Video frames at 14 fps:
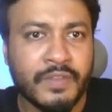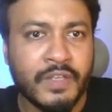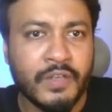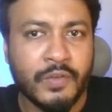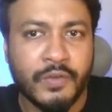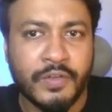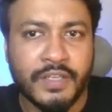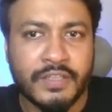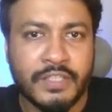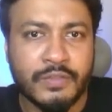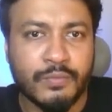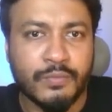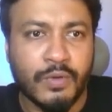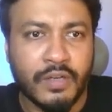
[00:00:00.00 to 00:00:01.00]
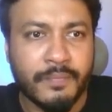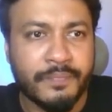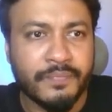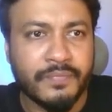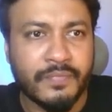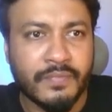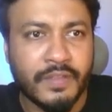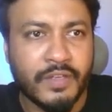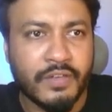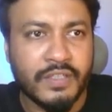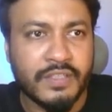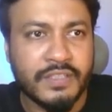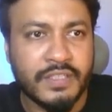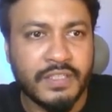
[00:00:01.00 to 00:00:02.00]
Okay, this one you
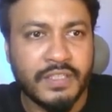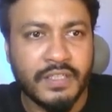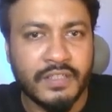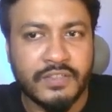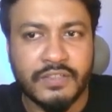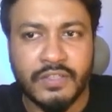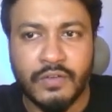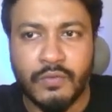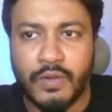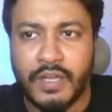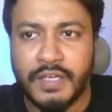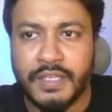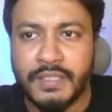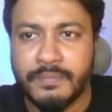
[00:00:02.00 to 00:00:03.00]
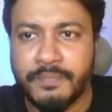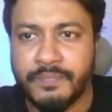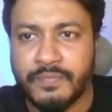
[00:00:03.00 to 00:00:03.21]
can see it's still running.